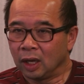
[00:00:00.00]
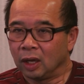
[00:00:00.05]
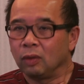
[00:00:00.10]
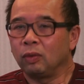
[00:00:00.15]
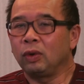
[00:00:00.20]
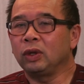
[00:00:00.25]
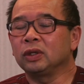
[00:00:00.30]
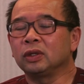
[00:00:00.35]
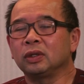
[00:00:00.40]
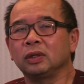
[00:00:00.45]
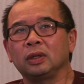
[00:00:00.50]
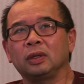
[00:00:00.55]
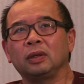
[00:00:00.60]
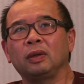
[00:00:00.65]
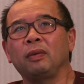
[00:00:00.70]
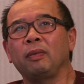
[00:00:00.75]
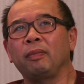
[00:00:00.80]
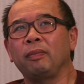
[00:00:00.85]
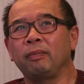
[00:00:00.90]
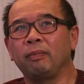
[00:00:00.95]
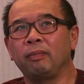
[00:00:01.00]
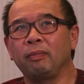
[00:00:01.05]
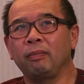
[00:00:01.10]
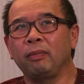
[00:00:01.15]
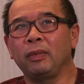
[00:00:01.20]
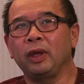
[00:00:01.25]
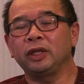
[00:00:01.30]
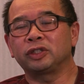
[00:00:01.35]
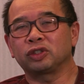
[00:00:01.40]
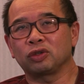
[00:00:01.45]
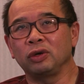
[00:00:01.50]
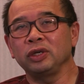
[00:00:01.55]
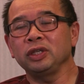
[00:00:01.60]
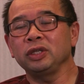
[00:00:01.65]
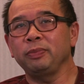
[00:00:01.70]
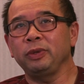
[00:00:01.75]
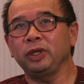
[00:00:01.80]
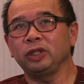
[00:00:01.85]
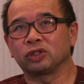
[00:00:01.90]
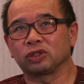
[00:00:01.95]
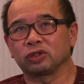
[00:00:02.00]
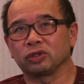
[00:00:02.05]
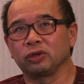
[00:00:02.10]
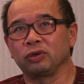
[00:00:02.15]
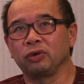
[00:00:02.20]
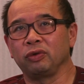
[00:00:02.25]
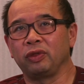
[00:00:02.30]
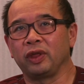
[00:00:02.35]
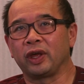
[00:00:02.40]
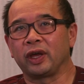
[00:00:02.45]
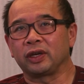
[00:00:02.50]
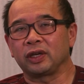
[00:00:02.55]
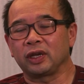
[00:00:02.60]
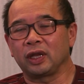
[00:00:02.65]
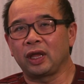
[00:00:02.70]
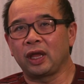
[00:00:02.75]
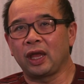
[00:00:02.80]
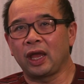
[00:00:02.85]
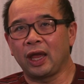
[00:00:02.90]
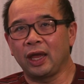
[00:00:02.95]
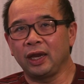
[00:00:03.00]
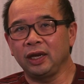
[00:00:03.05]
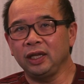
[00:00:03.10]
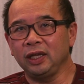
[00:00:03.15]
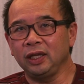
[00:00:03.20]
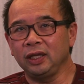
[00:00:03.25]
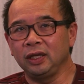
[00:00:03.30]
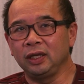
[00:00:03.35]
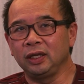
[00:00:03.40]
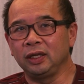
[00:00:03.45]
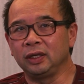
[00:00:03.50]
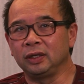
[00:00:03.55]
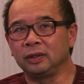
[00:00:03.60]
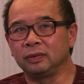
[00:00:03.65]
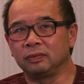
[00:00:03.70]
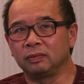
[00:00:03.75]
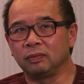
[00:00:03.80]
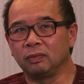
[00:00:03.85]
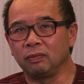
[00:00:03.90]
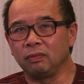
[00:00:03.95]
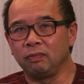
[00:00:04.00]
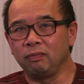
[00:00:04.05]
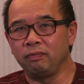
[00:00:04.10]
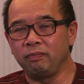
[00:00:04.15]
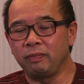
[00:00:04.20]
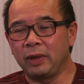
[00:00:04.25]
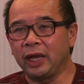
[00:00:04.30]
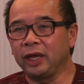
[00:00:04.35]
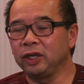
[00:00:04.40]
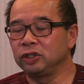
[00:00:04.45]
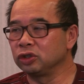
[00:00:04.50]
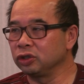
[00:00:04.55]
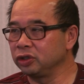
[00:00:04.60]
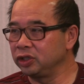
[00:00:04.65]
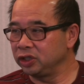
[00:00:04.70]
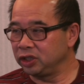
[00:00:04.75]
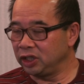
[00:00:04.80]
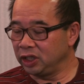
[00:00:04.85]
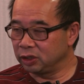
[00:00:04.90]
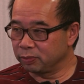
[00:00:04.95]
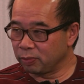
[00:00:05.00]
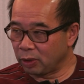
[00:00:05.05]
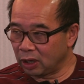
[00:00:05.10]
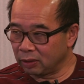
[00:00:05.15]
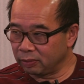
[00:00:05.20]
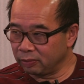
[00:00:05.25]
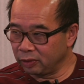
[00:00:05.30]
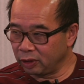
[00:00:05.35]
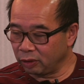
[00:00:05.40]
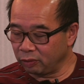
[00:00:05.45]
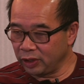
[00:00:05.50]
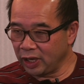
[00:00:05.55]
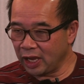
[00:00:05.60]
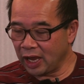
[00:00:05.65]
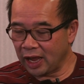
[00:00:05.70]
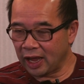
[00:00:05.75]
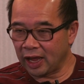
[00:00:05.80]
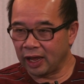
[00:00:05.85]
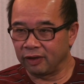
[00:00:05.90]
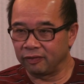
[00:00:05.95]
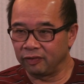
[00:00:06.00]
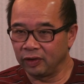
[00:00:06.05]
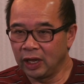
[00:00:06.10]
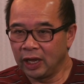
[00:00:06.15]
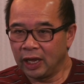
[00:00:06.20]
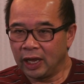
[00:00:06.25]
Well, it's going to be true that any major disease problem that we have